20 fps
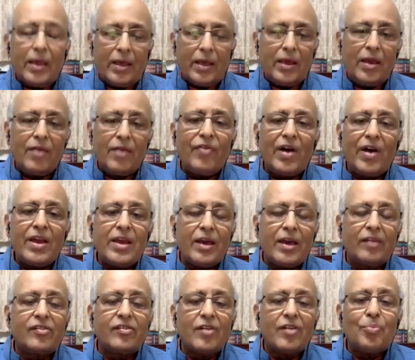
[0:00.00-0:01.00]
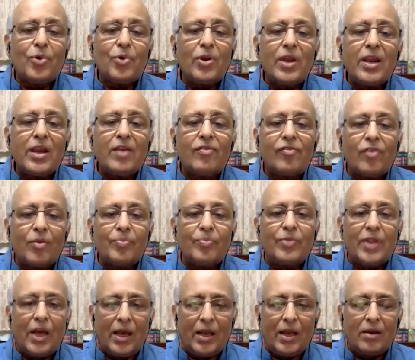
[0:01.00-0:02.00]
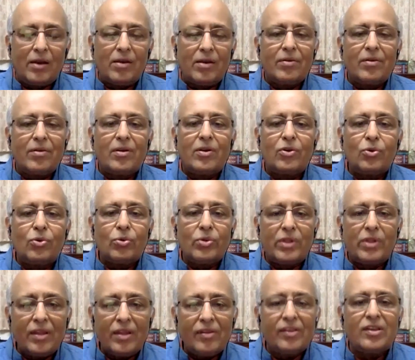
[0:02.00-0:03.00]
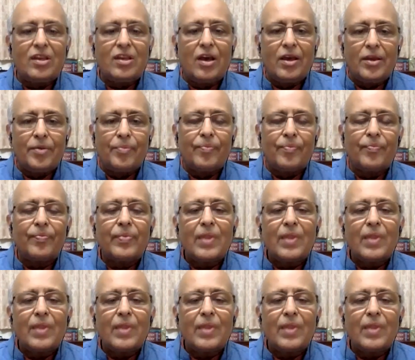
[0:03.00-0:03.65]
If I extrapolate from that to this time,